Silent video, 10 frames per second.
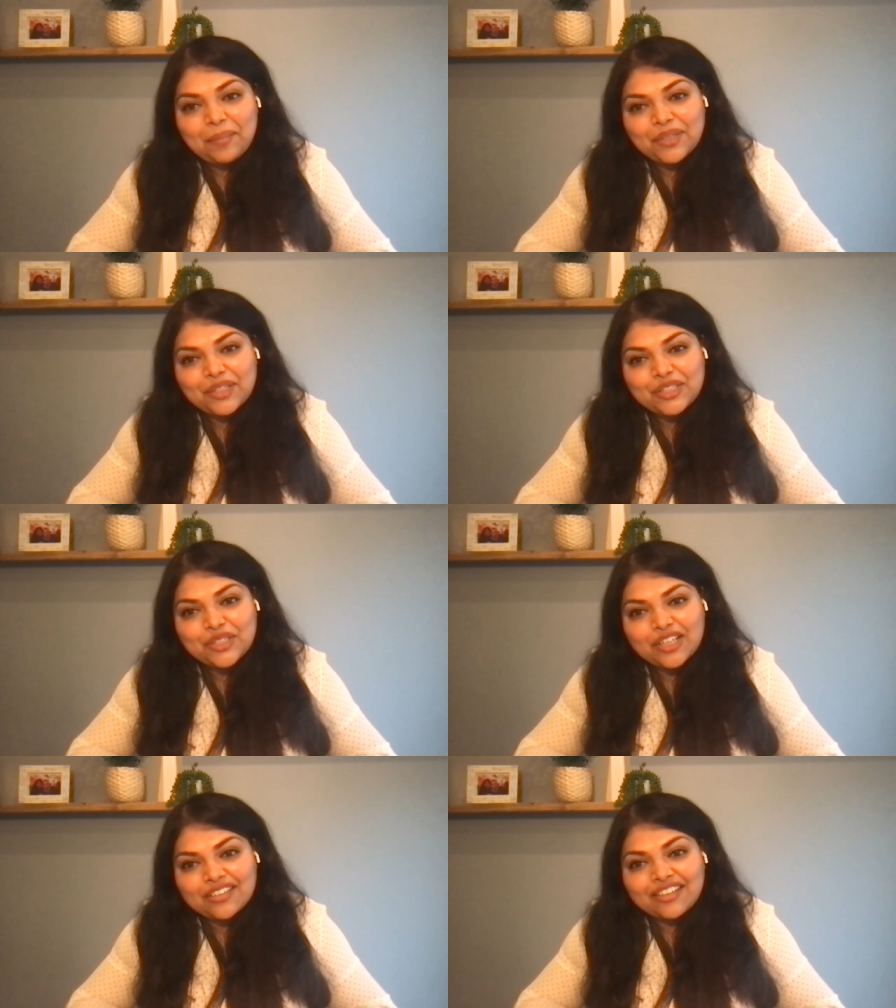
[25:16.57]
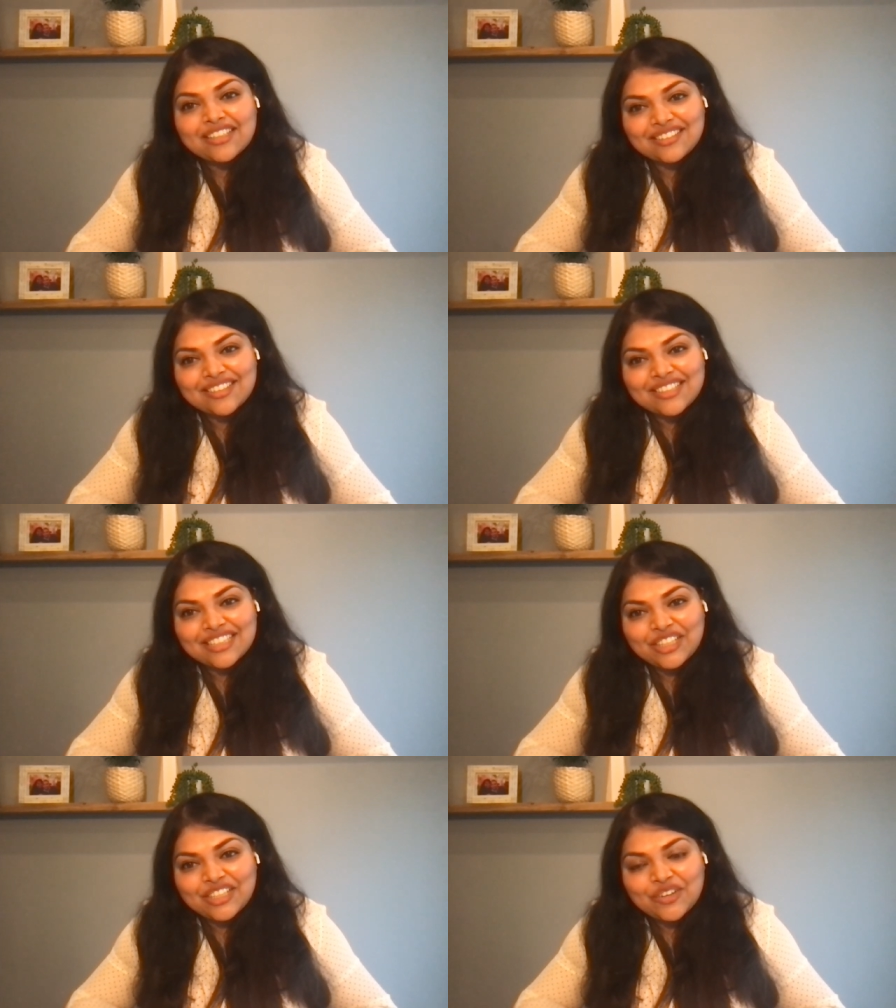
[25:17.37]
But it's not a
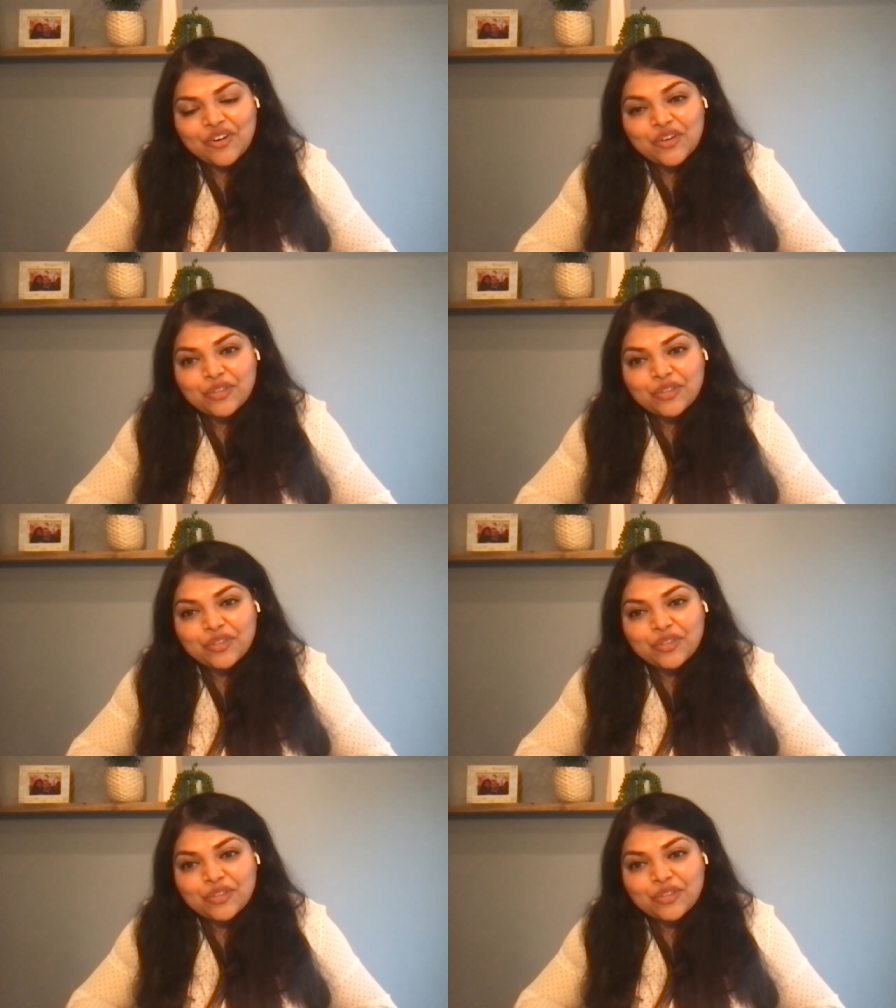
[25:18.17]
residency or no